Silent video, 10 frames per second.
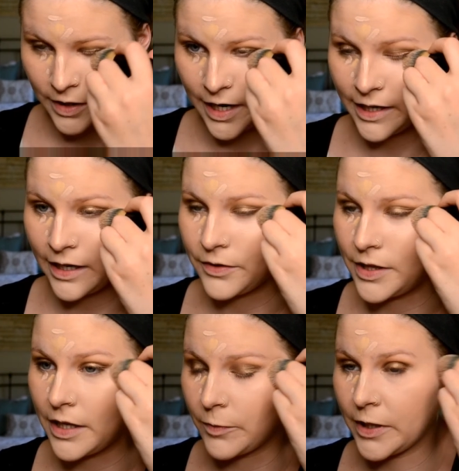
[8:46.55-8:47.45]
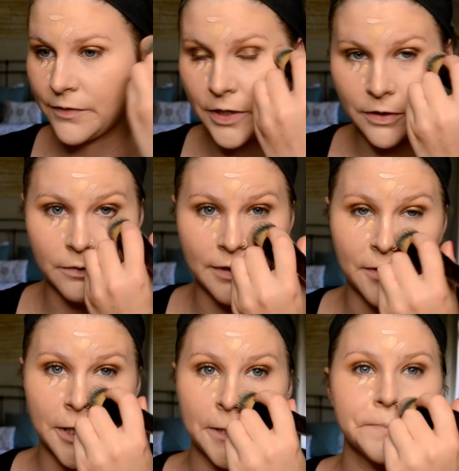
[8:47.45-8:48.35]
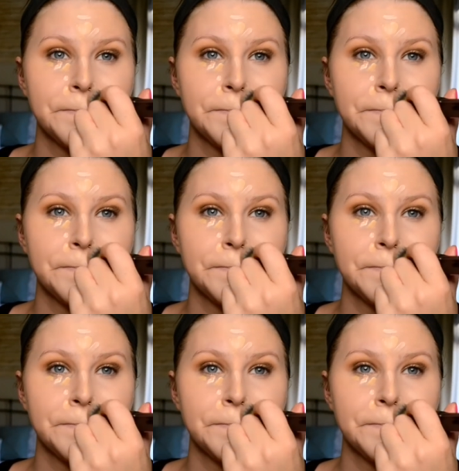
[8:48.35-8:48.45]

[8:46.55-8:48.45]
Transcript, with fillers: hanging out with them. We live near a river,